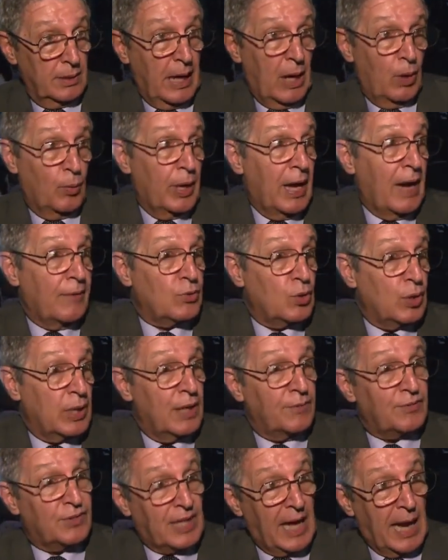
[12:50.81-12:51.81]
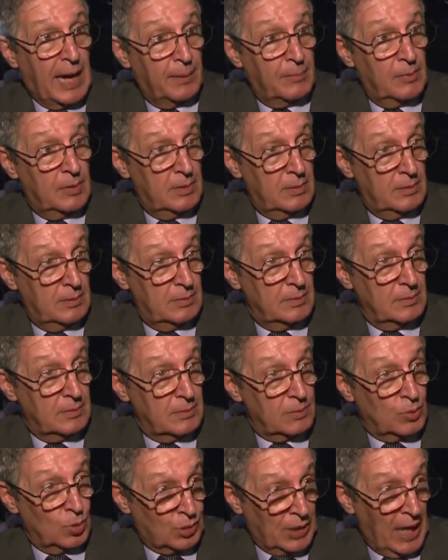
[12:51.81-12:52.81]
Now we have to give time
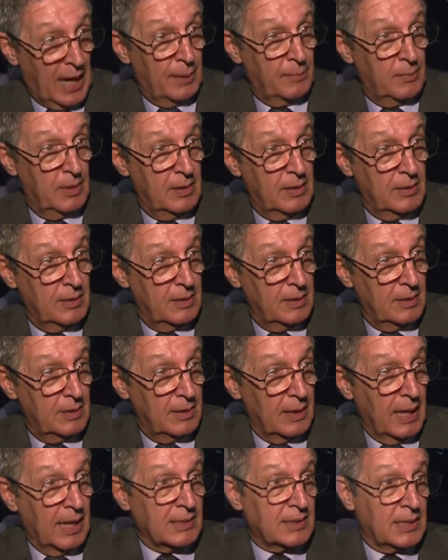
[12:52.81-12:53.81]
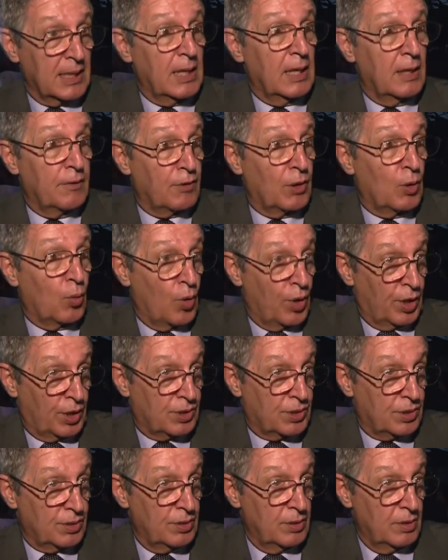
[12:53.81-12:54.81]
to time and see if it
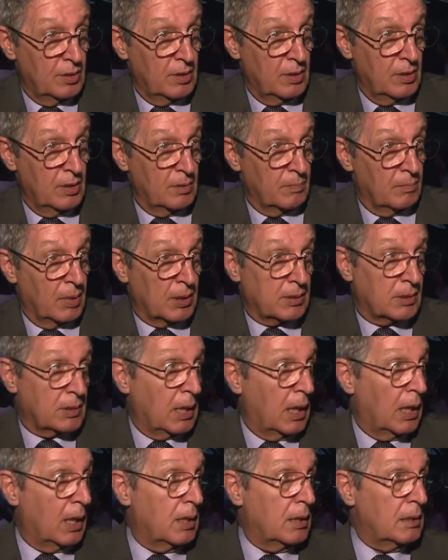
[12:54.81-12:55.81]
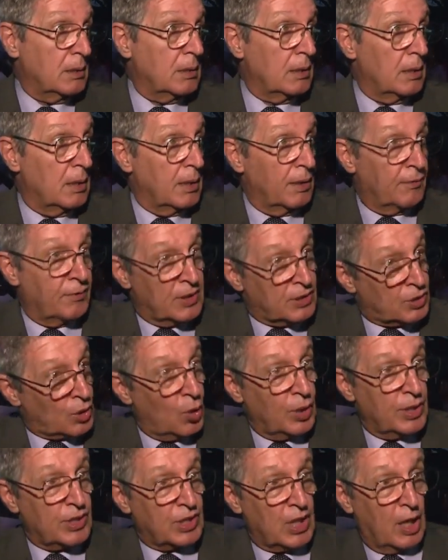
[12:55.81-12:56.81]
works. But if it's
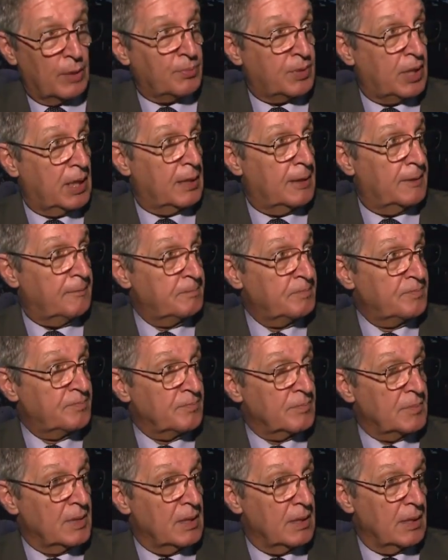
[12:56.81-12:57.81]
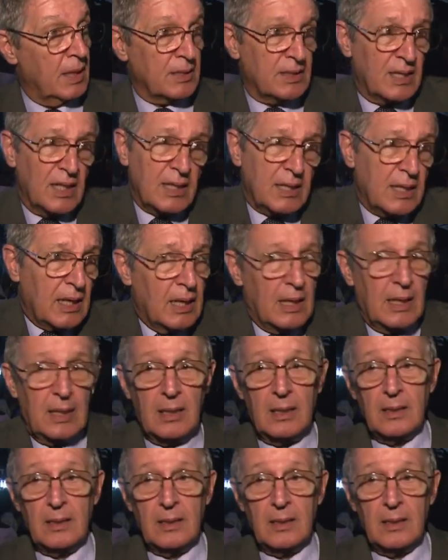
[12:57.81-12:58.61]
doing something, I think